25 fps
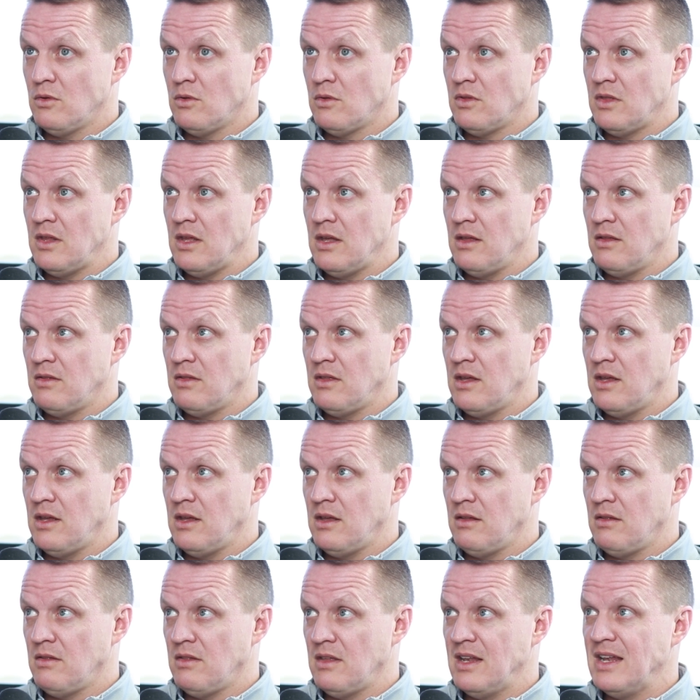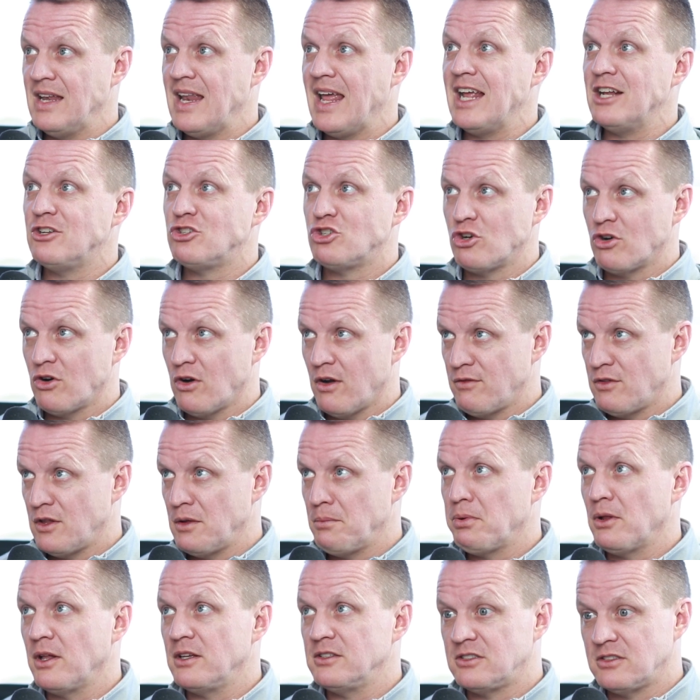the nature of the
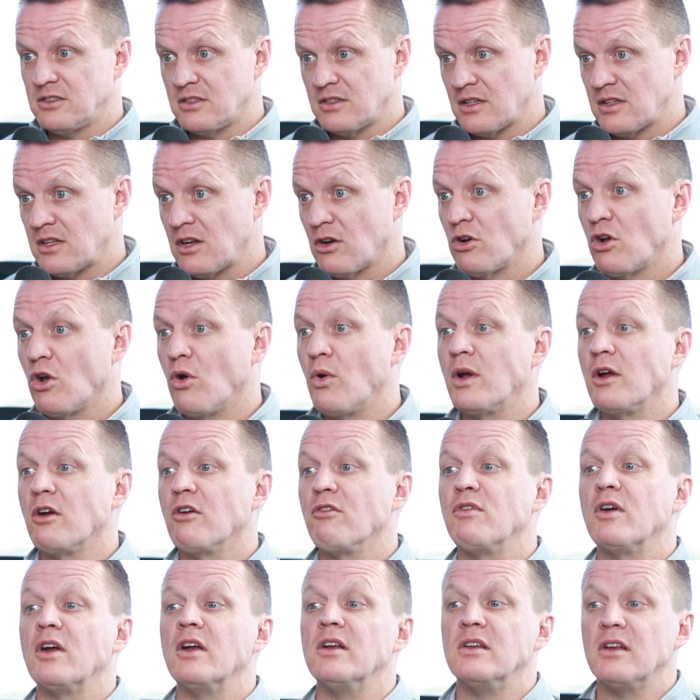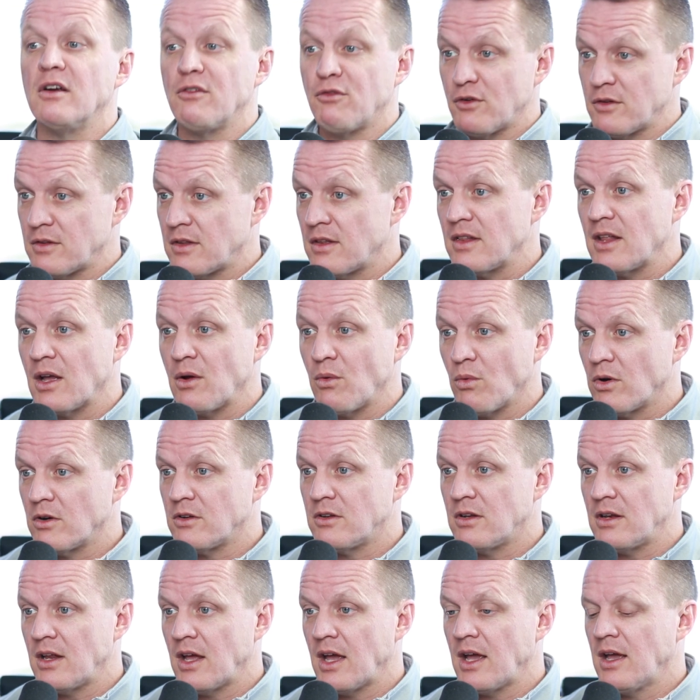places that they're going are very different than they were
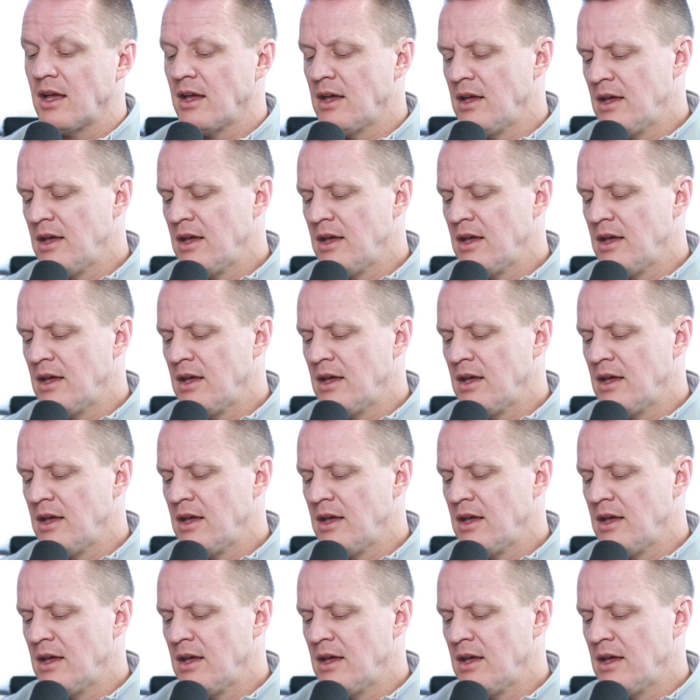today.